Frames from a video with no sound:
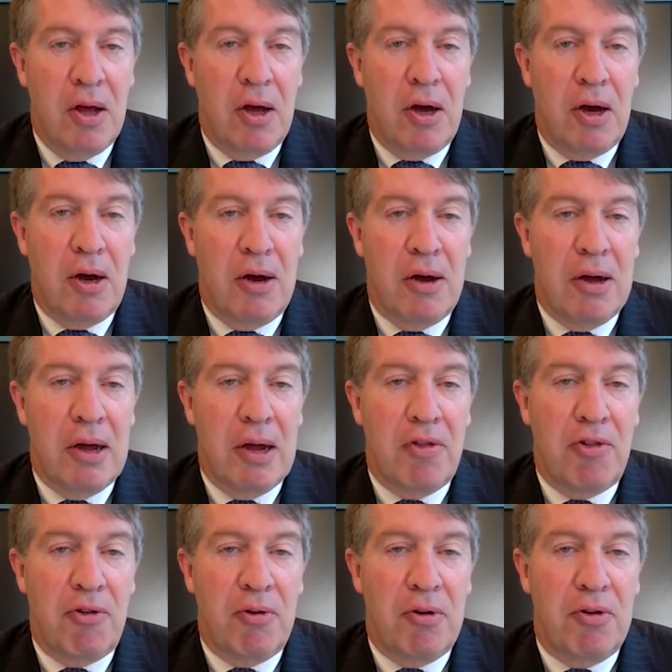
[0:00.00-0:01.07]
And
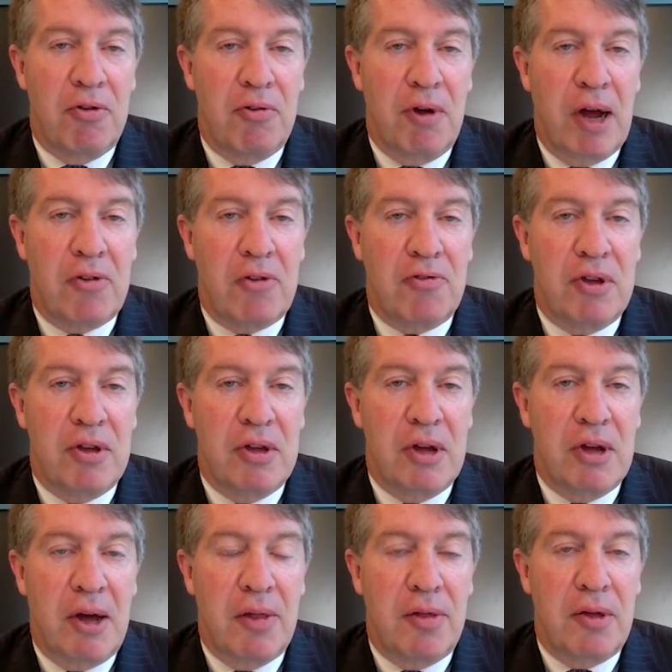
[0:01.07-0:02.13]
so it
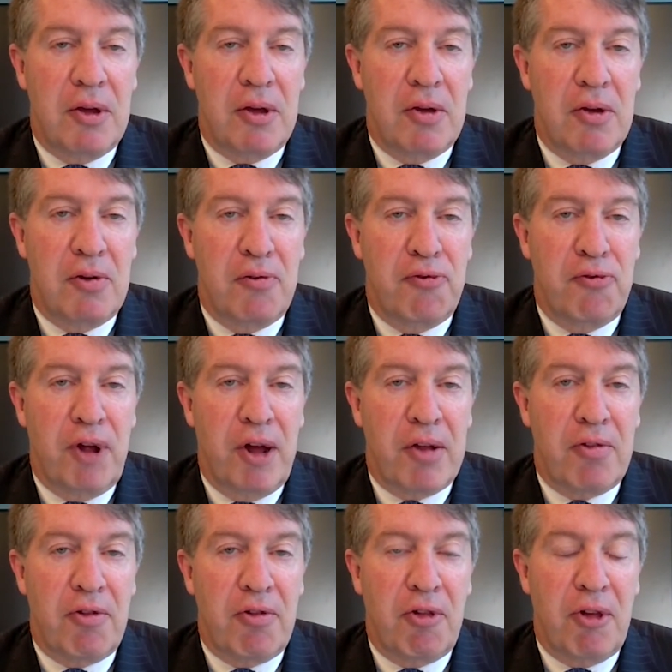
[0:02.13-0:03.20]
directly, I think,
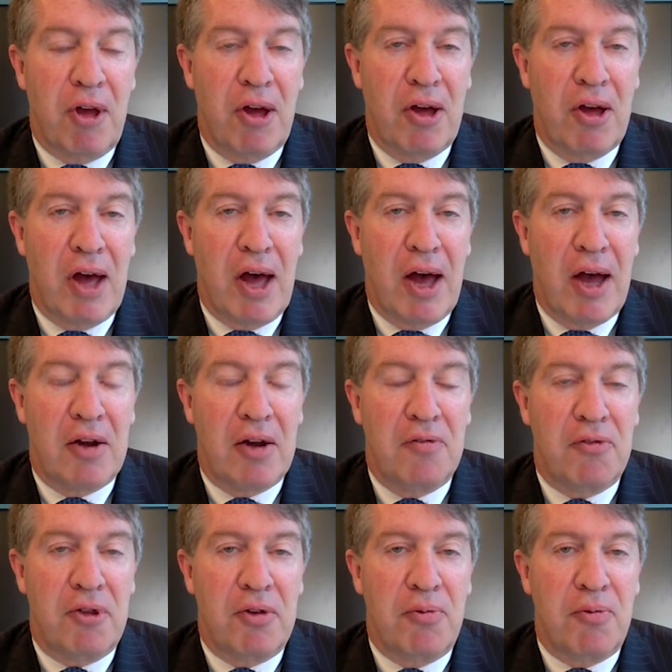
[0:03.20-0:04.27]
conflicts
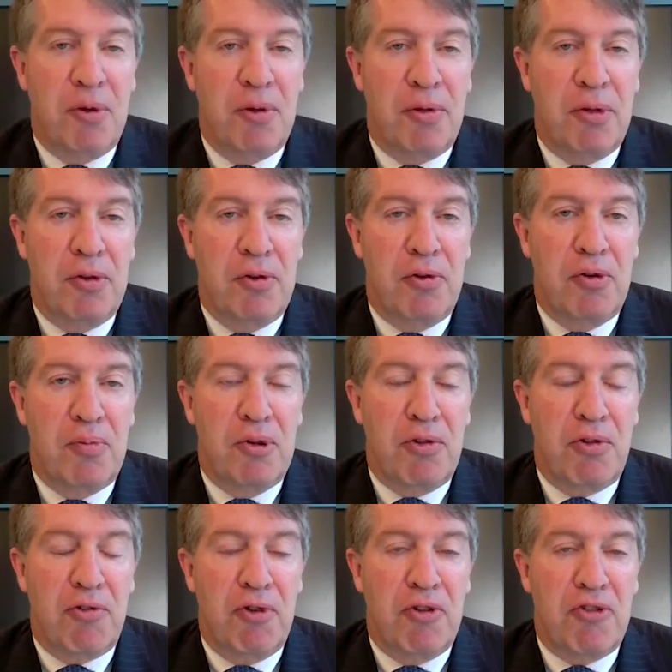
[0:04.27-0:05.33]
actively with the Yoon
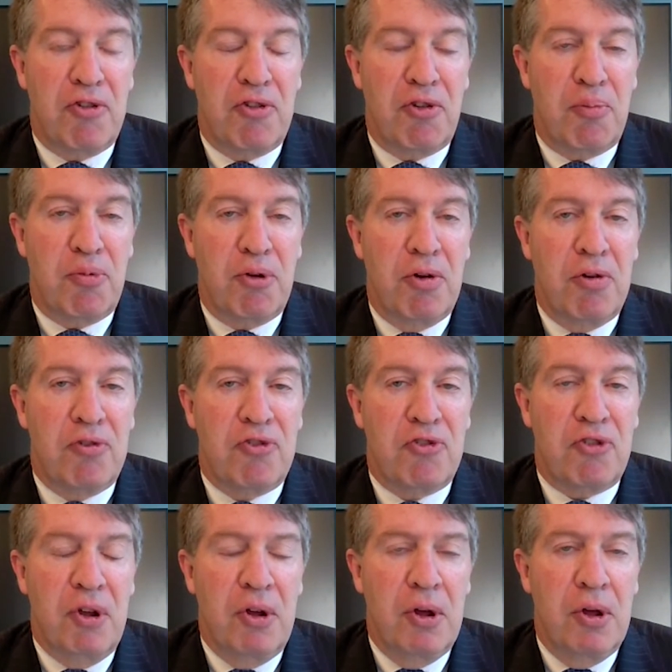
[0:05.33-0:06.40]
administration's approach.